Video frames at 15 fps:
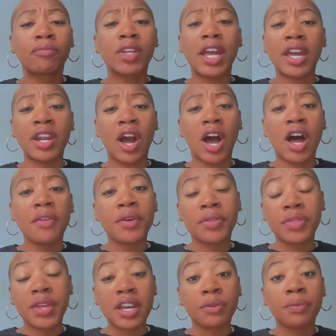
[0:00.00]
and all the
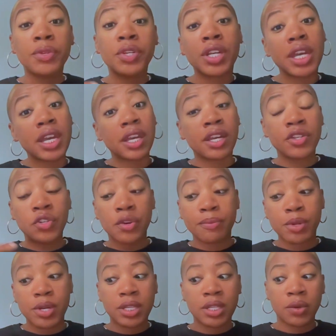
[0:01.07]
things, which again
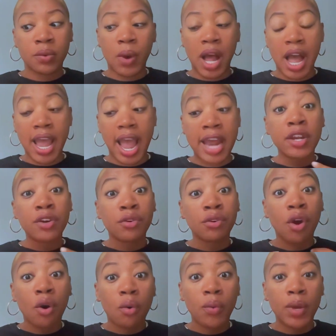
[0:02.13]
contributed to why I didn't
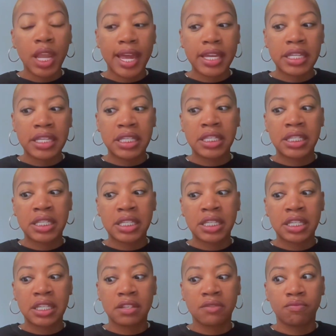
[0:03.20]
know we like
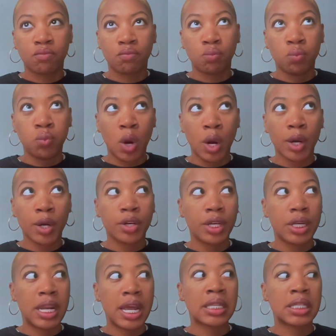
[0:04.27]
weren't
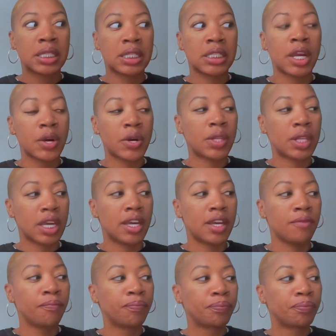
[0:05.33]
necessarily